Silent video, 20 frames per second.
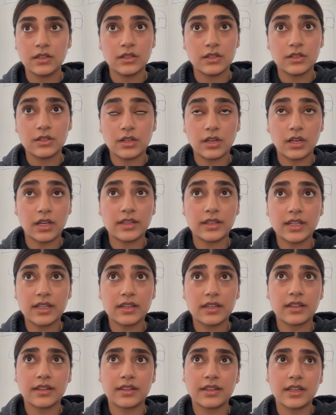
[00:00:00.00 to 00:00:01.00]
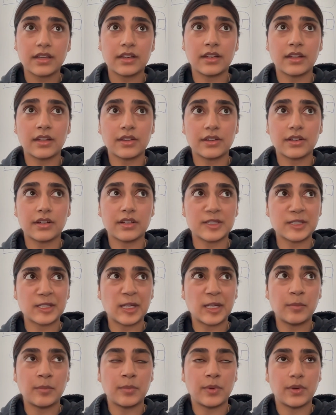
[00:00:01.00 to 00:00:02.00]
No, I think another
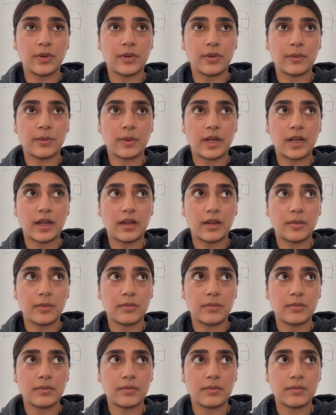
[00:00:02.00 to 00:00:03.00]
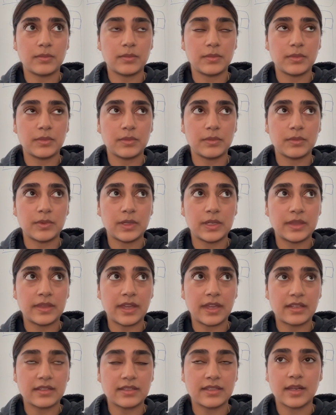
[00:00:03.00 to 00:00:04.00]
example in
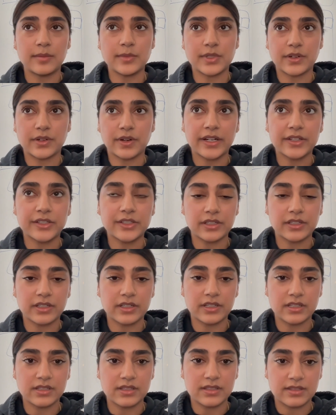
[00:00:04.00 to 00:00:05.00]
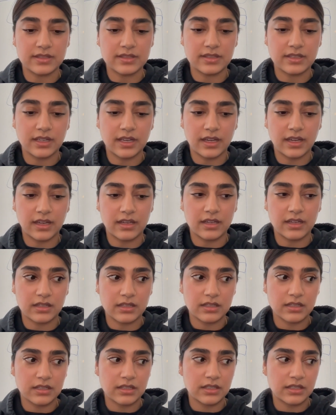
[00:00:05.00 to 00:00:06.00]
that same direction is,
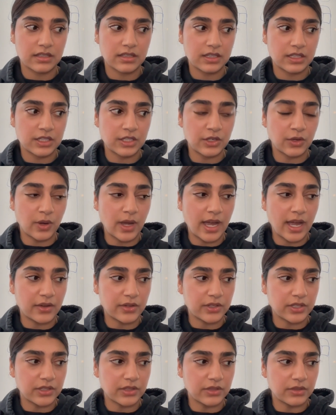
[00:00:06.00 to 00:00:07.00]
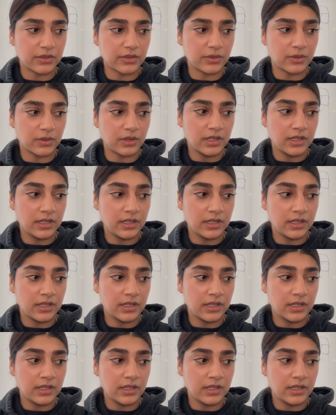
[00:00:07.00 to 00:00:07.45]
how do you